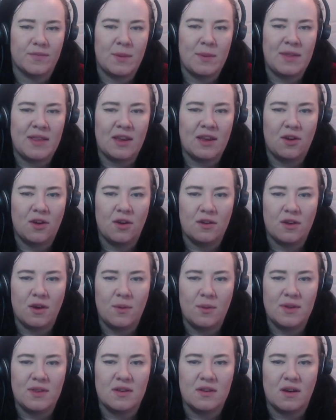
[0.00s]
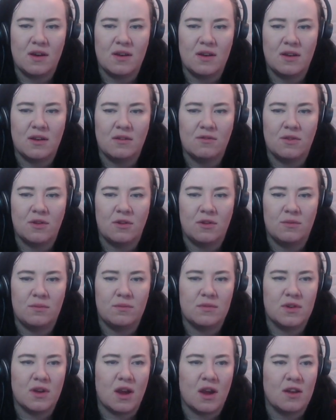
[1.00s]
I mean, that could go in the dining room
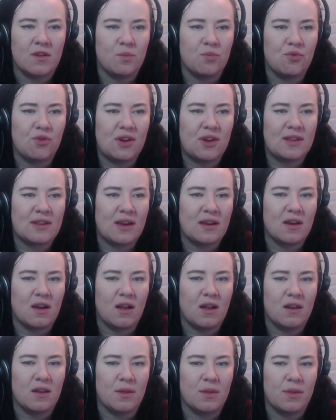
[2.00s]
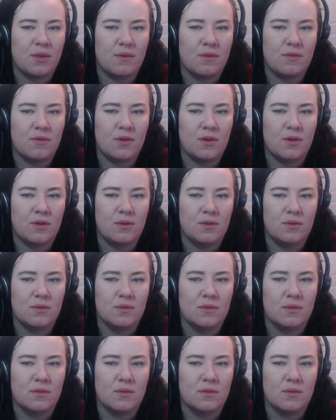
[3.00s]
to kind of bring that colour through.